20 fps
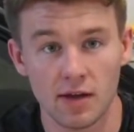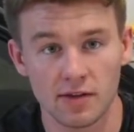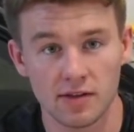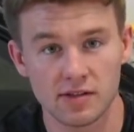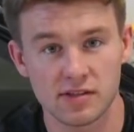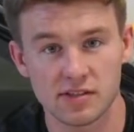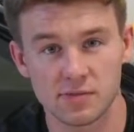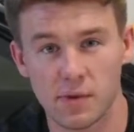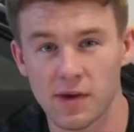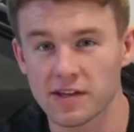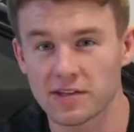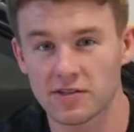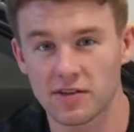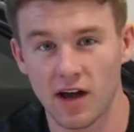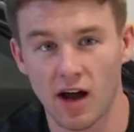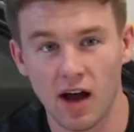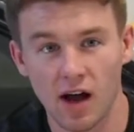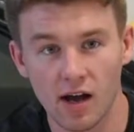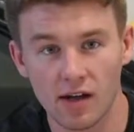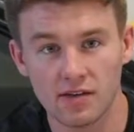This is basically
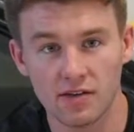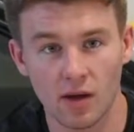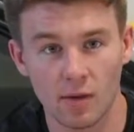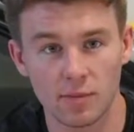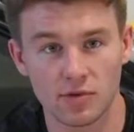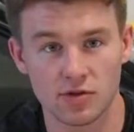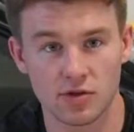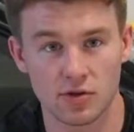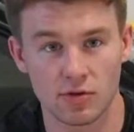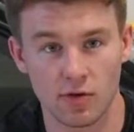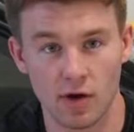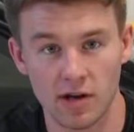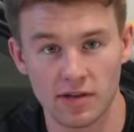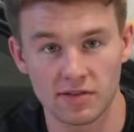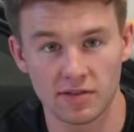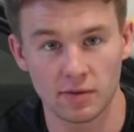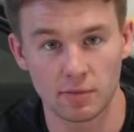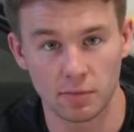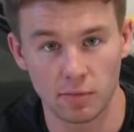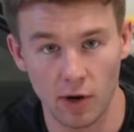high temperature racing